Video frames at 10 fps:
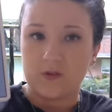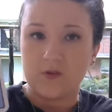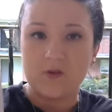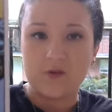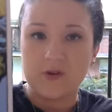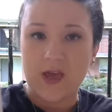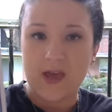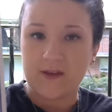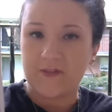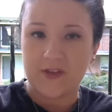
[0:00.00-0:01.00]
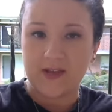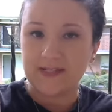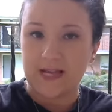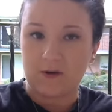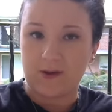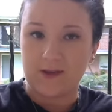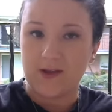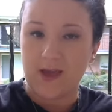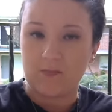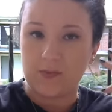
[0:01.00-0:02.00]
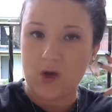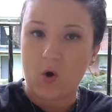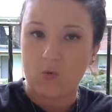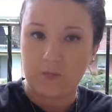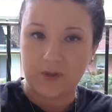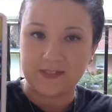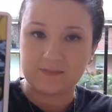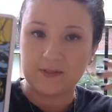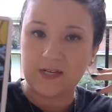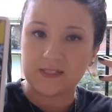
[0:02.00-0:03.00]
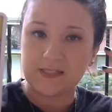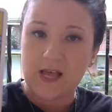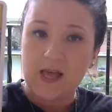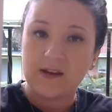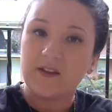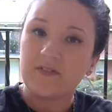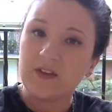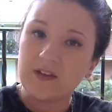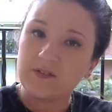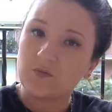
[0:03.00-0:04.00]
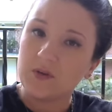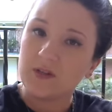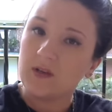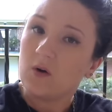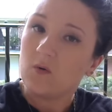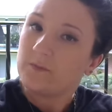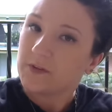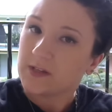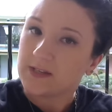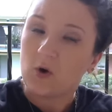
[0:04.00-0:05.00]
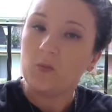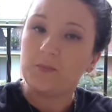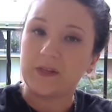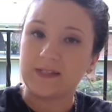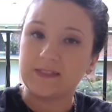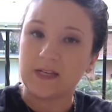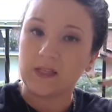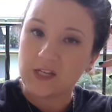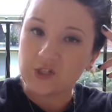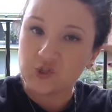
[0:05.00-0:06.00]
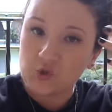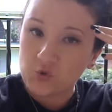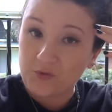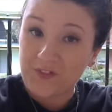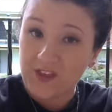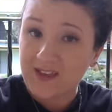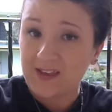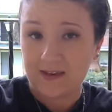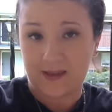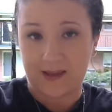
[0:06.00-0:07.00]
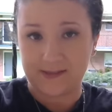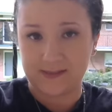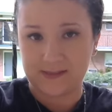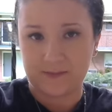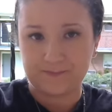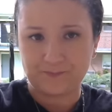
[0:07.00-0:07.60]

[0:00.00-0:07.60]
You can't think that way. You can't be hopeless, because nothing is really hopeless unless you think it is.